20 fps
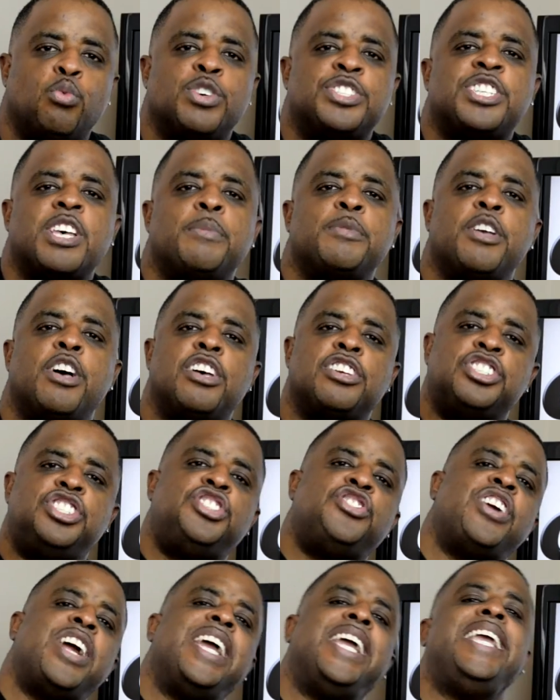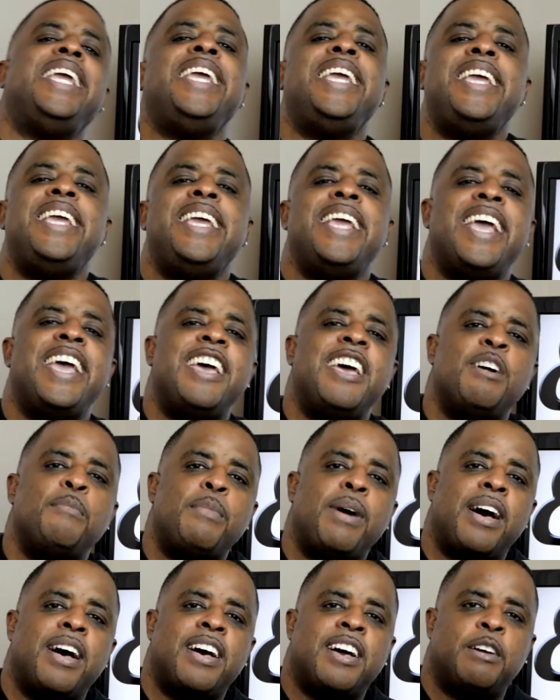What's up, y'all? It's Dre, E M
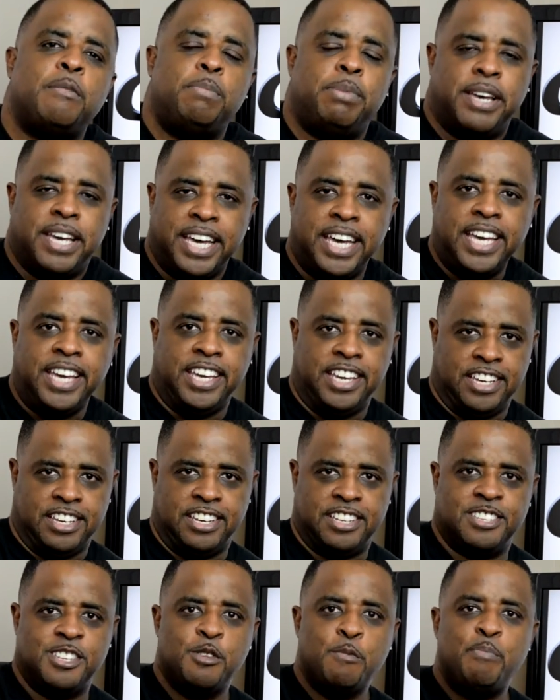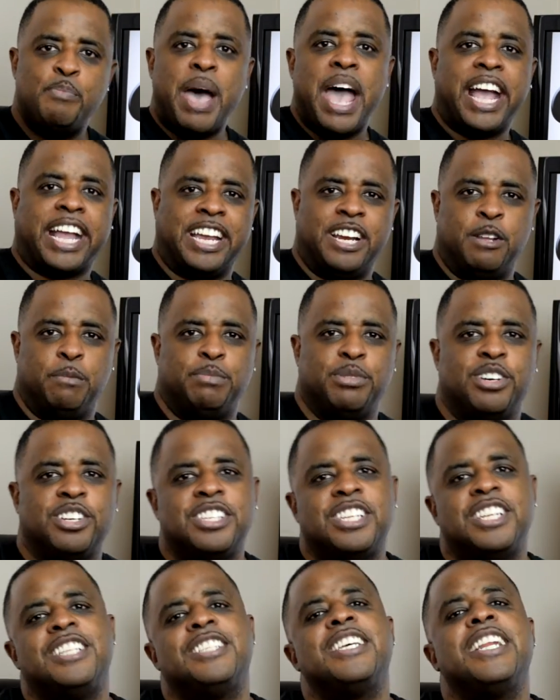I P, back in the
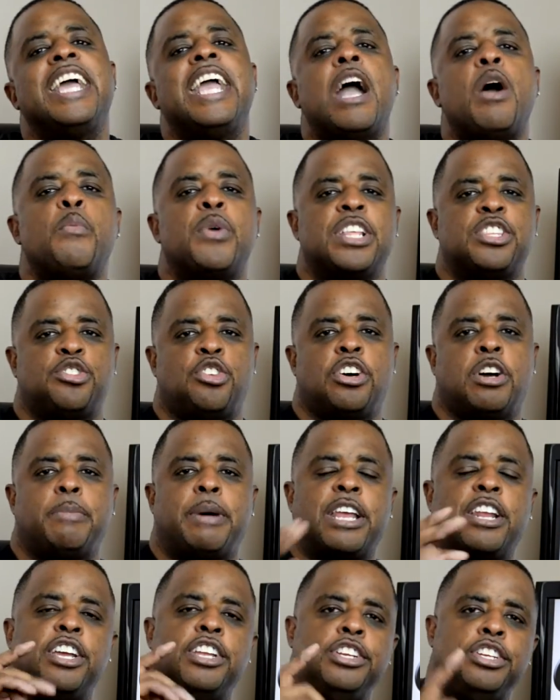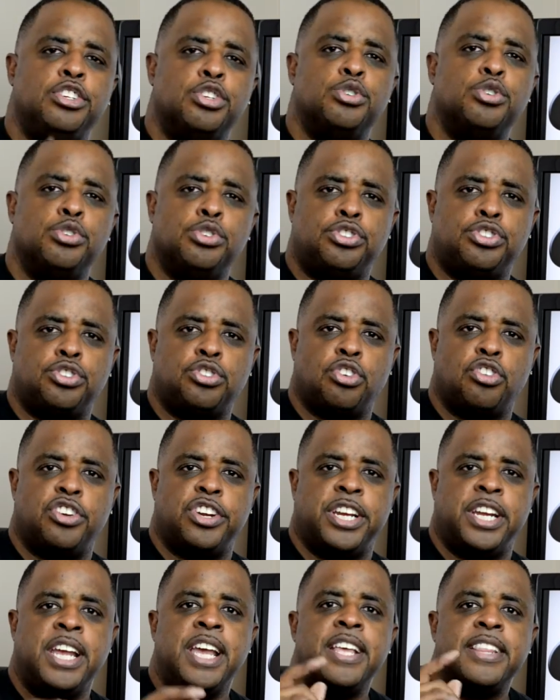building, and today I want to talk about a news
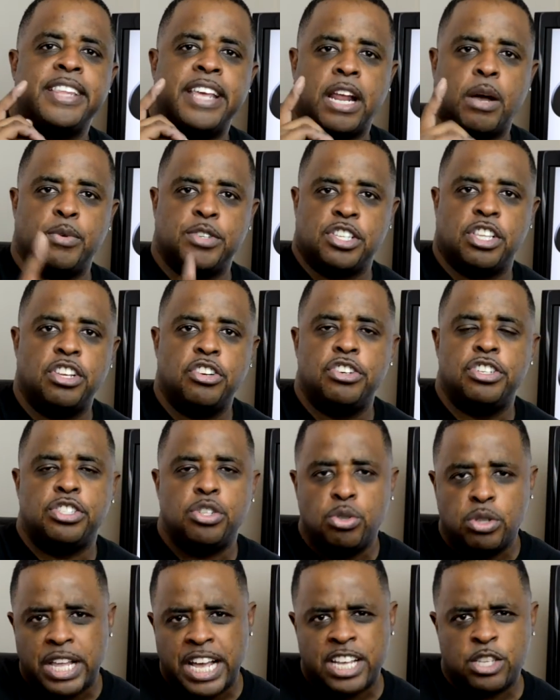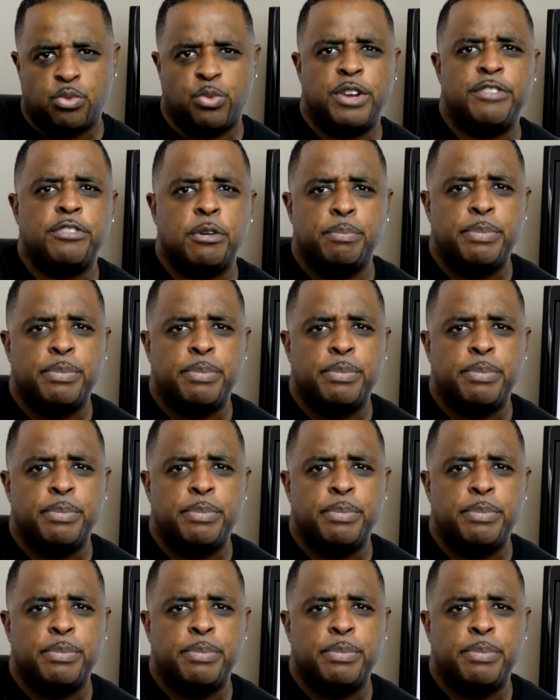story that I was alerted to last week from